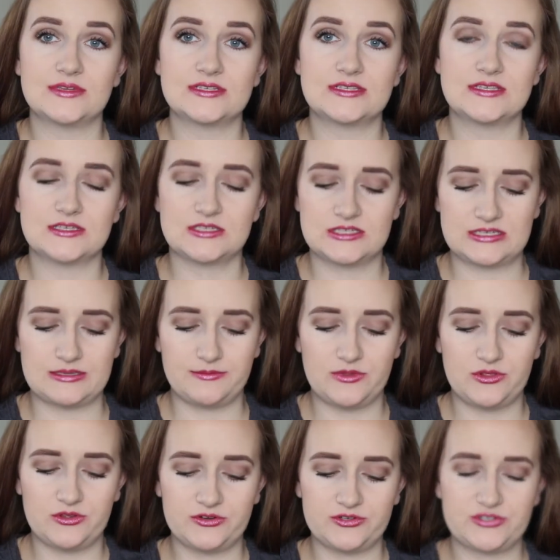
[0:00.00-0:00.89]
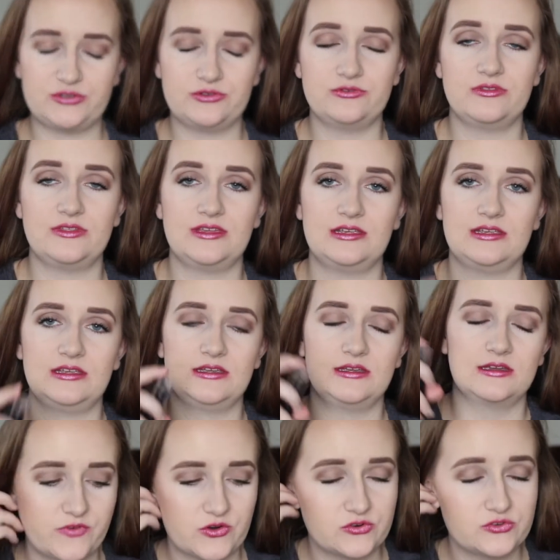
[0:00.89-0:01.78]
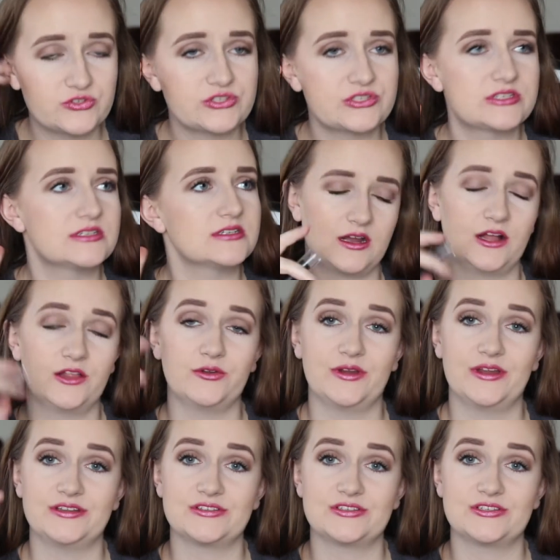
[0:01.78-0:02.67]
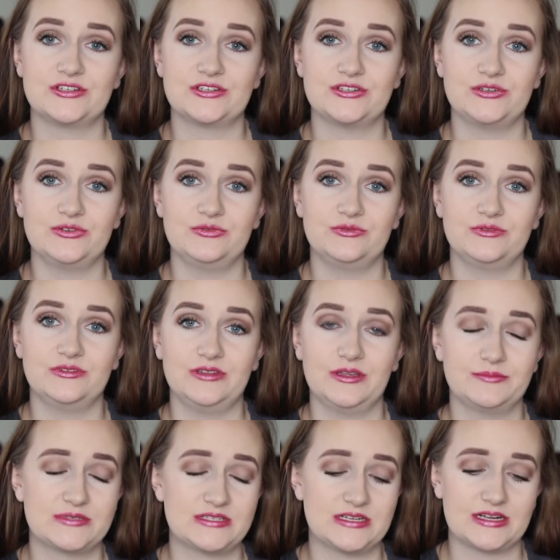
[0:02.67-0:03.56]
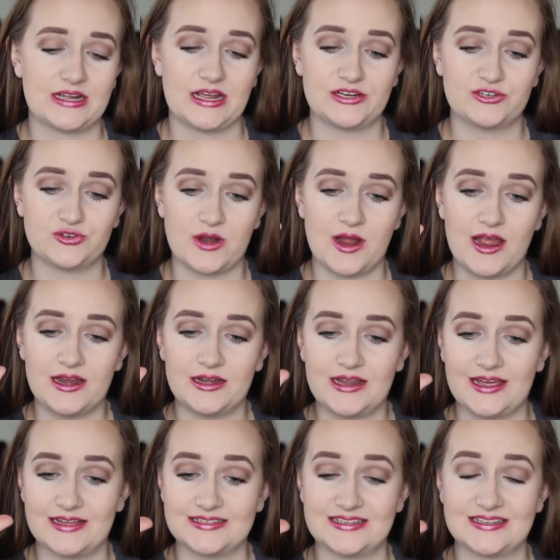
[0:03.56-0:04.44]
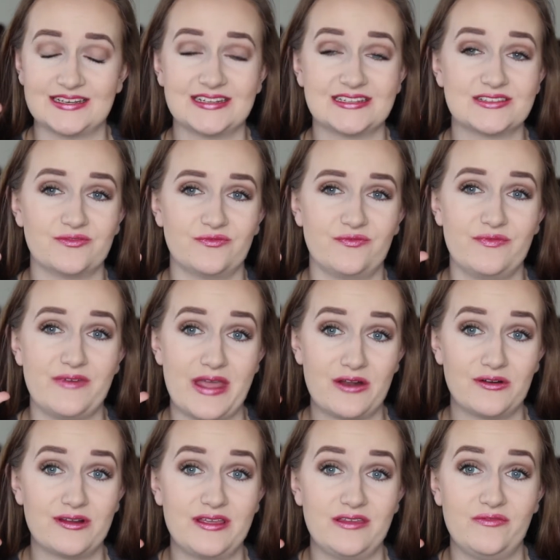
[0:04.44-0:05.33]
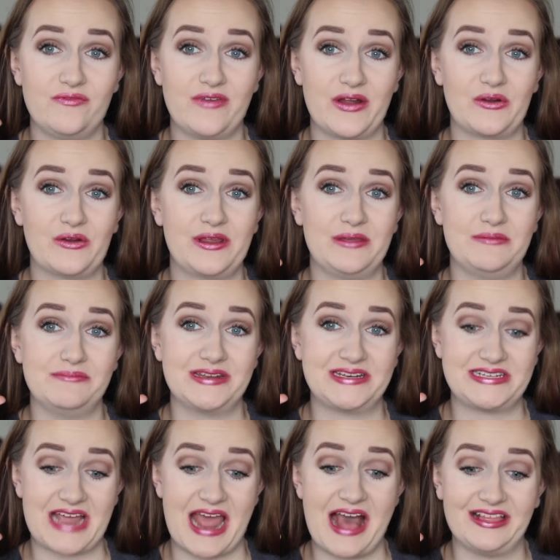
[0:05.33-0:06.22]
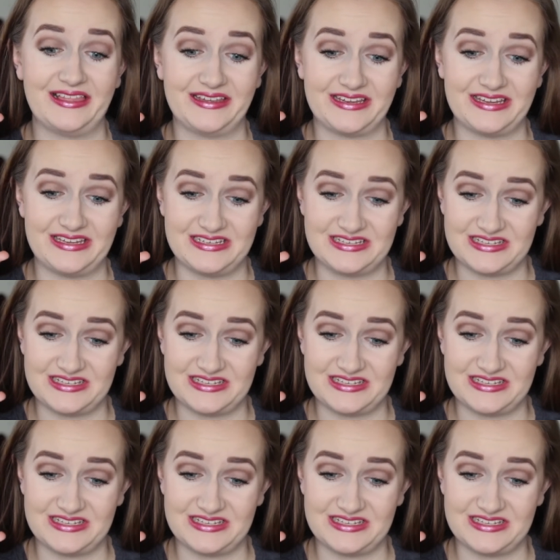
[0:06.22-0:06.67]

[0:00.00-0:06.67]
This is similar to the first Color Institute lipstick I tried, as it is very, very metallic-y